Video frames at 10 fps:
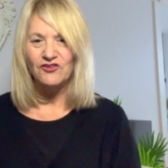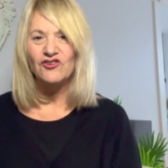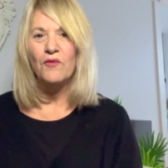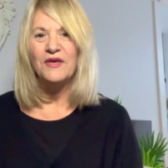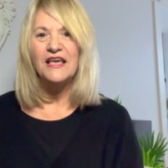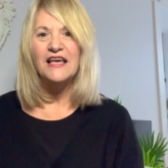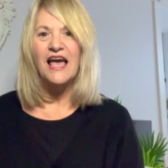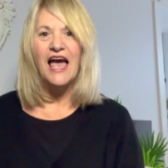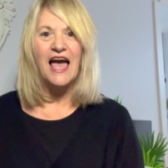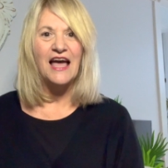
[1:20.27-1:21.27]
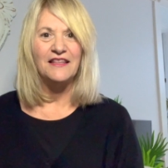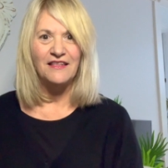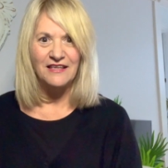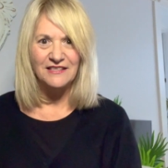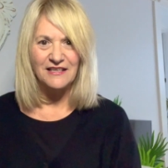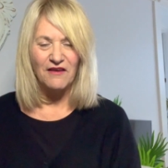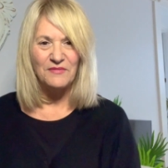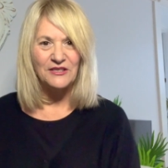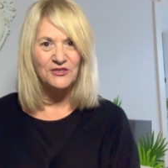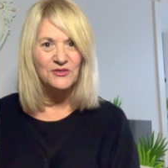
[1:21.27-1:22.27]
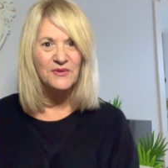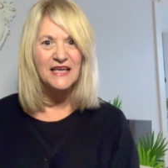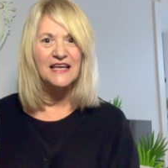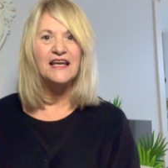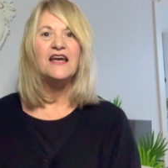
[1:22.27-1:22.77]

shopping and the things that I've been doing.